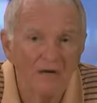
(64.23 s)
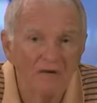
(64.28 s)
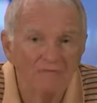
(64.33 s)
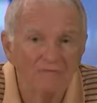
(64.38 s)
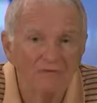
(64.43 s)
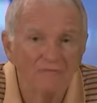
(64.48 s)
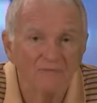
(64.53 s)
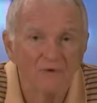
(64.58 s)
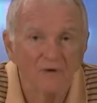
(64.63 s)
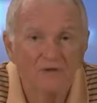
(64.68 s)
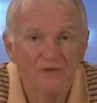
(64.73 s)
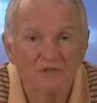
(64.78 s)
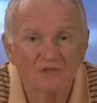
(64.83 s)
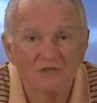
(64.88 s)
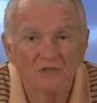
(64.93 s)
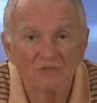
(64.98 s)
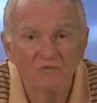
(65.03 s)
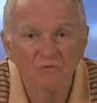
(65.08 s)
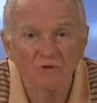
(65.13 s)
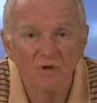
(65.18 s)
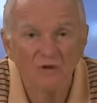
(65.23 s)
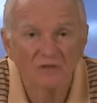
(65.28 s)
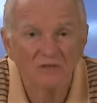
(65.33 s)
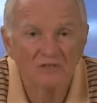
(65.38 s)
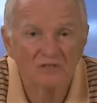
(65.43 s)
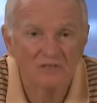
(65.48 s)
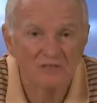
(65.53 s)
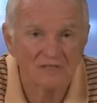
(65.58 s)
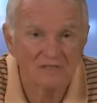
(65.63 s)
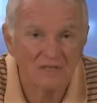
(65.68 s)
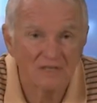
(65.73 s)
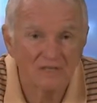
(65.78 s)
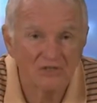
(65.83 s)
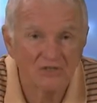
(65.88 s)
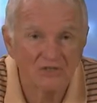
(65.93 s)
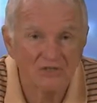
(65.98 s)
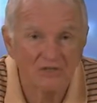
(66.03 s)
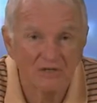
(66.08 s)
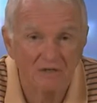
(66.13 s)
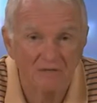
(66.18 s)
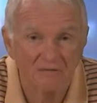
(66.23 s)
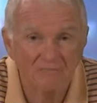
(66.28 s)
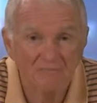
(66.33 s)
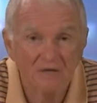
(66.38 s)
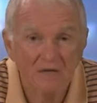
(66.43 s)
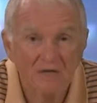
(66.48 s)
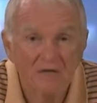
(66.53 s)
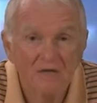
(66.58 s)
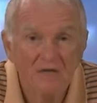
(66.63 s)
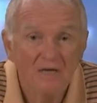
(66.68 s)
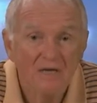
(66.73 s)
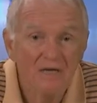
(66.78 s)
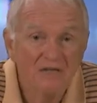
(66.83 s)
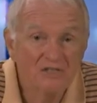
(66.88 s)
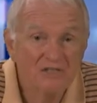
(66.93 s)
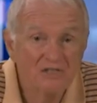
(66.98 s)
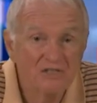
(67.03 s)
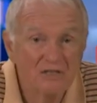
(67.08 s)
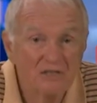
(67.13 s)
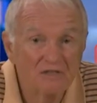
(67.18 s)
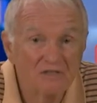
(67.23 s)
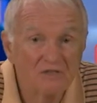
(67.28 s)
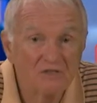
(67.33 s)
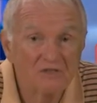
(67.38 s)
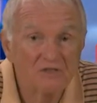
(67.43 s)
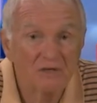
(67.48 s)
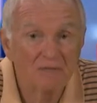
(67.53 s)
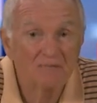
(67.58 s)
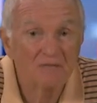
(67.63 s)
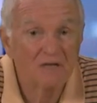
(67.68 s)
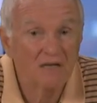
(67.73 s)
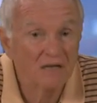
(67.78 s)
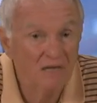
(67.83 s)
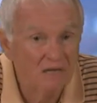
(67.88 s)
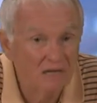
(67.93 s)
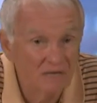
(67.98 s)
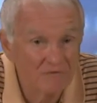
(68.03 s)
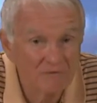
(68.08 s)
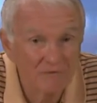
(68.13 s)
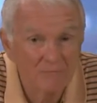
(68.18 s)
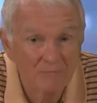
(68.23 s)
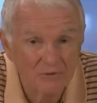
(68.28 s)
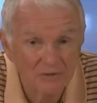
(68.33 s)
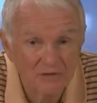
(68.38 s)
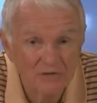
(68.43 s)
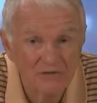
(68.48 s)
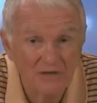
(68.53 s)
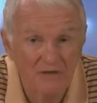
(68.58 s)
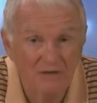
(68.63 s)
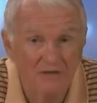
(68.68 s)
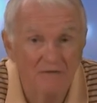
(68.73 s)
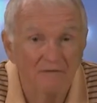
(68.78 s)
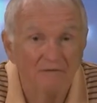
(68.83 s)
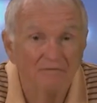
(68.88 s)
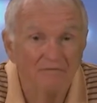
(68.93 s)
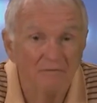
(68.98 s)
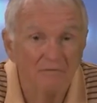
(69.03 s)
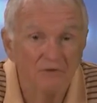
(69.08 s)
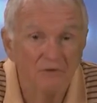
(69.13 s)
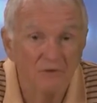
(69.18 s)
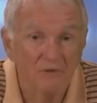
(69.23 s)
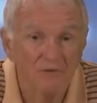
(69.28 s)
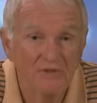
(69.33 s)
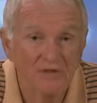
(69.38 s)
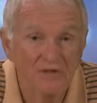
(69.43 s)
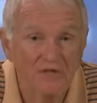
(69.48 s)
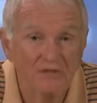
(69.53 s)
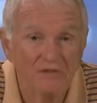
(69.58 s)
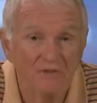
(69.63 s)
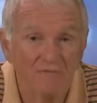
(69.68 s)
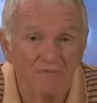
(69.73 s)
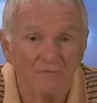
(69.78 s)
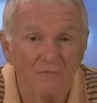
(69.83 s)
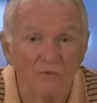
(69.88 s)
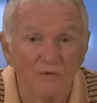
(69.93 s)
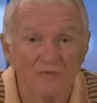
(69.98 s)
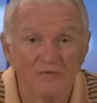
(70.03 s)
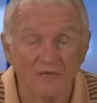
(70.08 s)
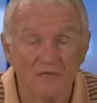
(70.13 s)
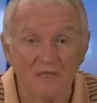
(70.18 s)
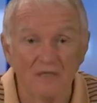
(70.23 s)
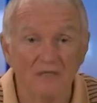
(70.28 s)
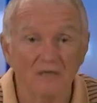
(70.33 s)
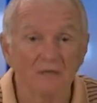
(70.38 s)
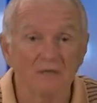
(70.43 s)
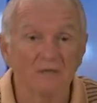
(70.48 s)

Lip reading: after falling 2 notches last year. Its sales jumped 11% from 2014.